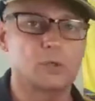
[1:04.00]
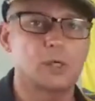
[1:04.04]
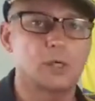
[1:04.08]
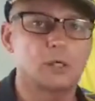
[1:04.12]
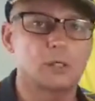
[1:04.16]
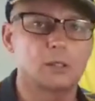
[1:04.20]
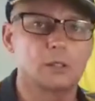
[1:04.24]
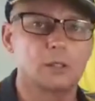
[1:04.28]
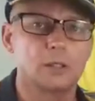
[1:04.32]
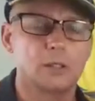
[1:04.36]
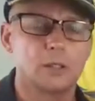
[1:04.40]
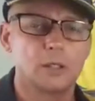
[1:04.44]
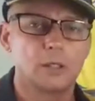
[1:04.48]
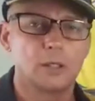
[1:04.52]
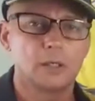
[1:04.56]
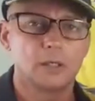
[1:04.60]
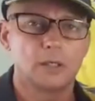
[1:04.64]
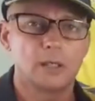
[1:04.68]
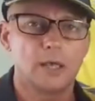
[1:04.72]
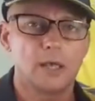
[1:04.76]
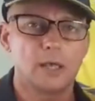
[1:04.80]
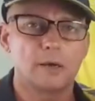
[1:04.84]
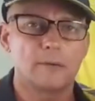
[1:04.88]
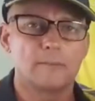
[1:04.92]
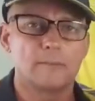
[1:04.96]
well.
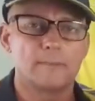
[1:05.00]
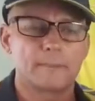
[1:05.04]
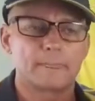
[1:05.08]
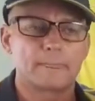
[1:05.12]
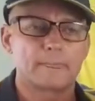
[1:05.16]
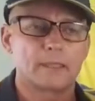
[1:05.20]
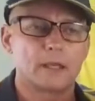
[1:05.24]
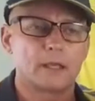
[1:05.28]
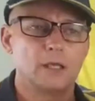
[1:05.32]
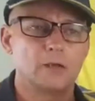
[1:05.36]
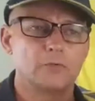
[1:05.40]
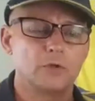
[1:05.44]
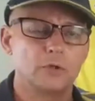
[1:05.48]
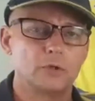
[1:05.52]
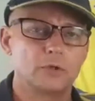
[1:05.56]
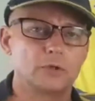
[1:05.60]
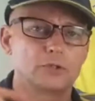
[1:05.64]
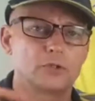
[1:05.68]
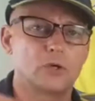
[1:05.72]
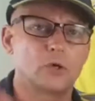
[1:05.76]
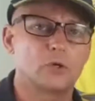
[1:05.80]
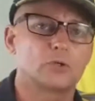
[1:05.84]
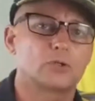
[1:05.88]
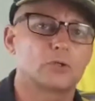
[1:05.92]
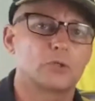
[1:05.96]
Now, if you're
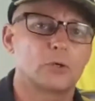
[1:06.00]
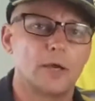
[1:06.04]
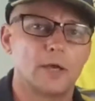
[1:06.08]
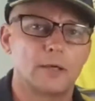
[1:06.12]
a dog